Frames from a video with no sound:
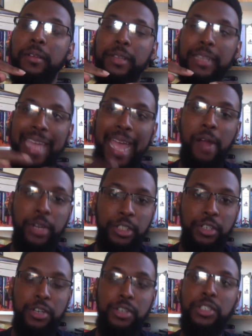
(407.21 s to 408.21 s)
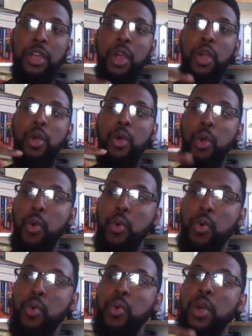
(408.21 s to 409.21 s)
characters
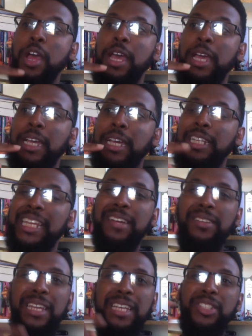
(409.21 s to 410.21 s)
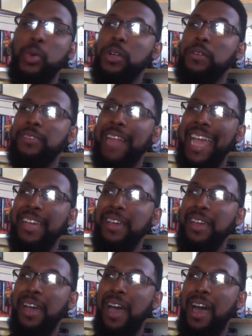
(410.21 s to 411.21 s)
who clearly sort of like
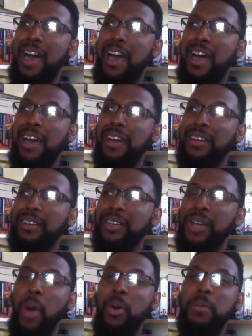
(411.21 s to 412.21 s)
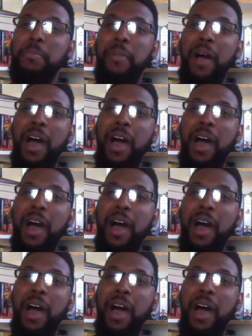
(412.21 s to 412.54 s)
go